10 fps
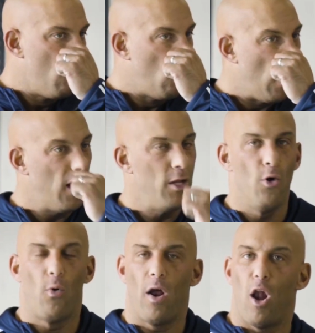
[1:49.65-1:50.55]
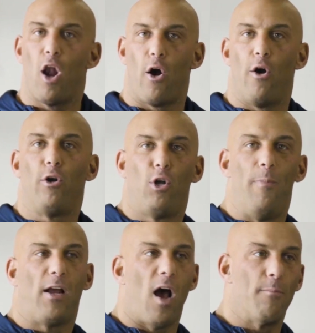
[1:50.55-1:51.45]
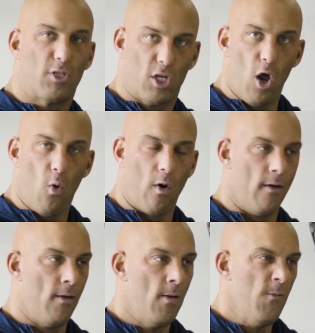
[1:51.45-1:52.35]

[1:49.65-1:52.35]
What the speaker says: well, you're gonna learn to become slower.